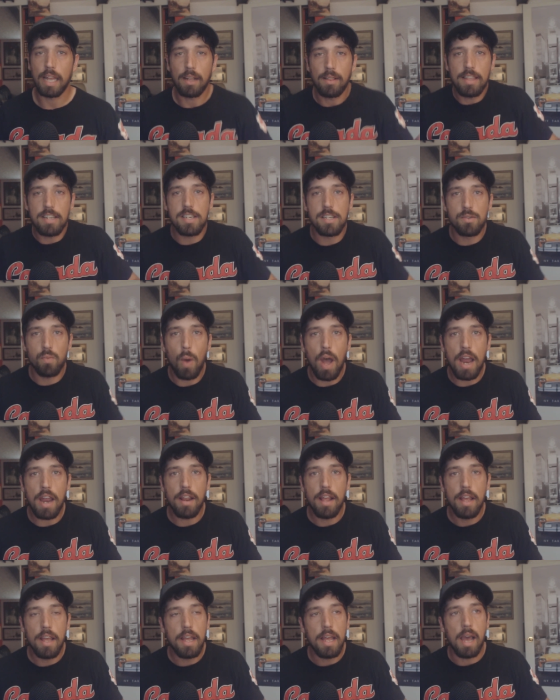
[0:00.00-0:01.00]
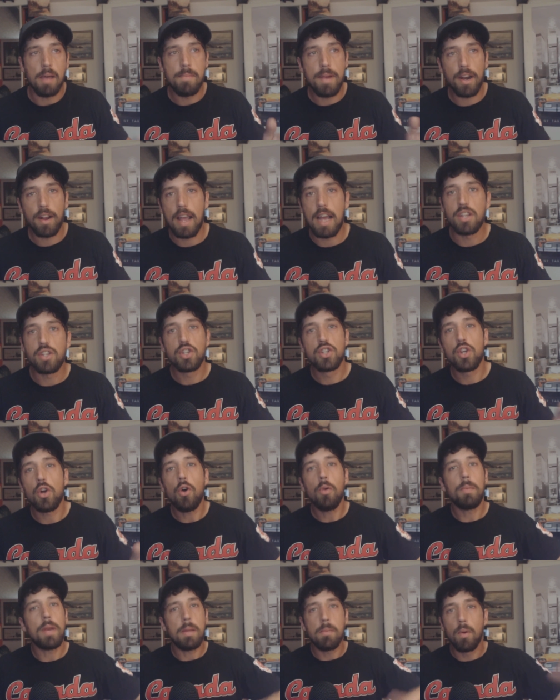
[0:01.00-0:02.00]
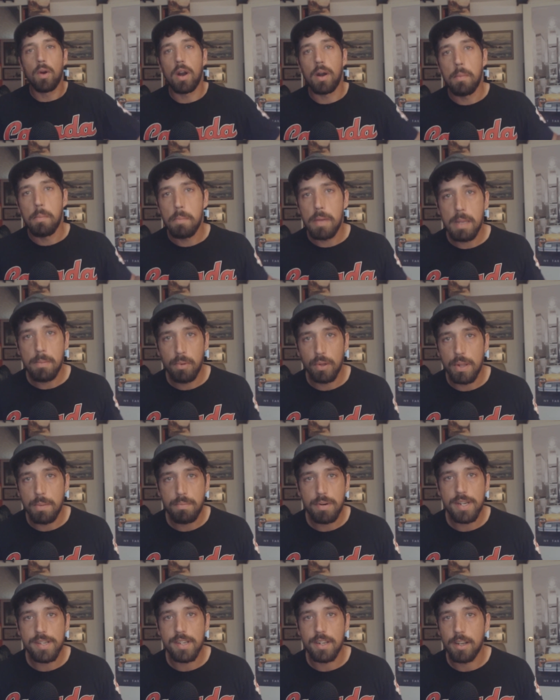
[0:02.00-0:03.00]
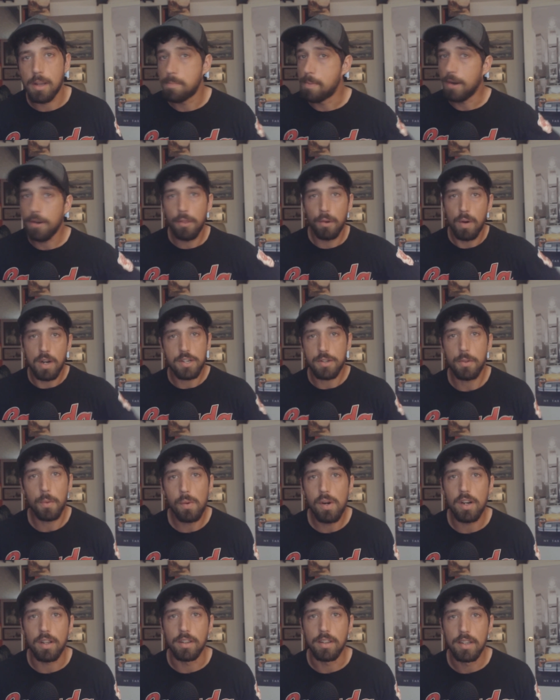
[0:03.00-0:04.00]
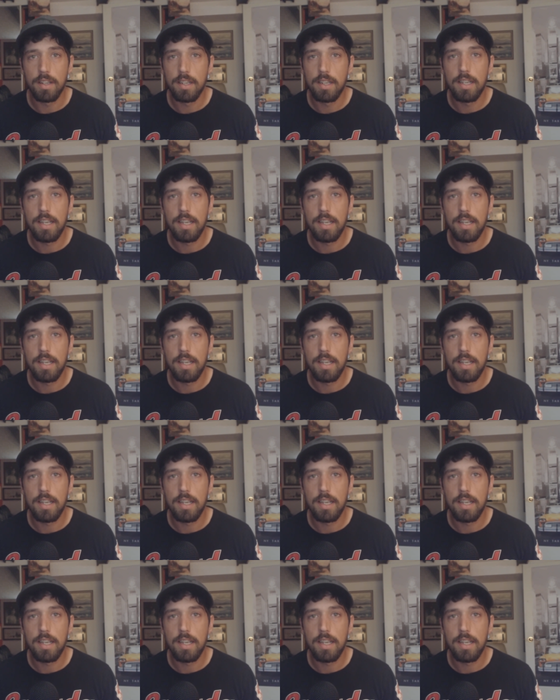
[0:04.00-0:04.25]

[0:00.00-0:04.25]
Like, this is why America has so many more people in prison compared to the rest of the world.